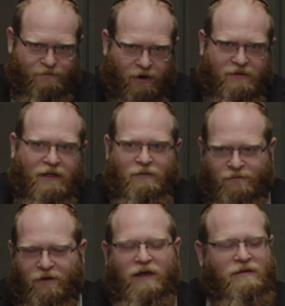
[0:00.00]
bartender,
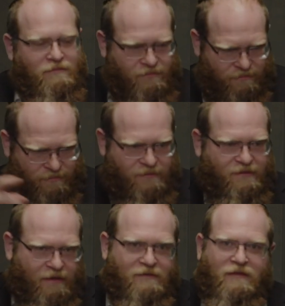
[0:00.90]
fine,
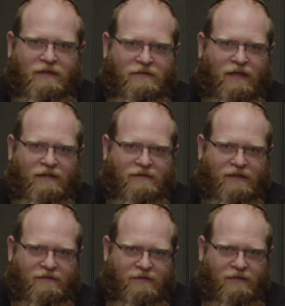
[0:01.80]
says to
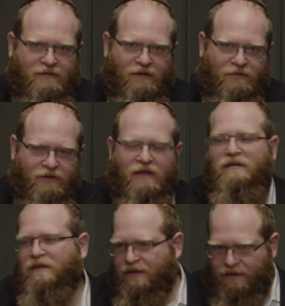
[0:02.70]
this other Yid,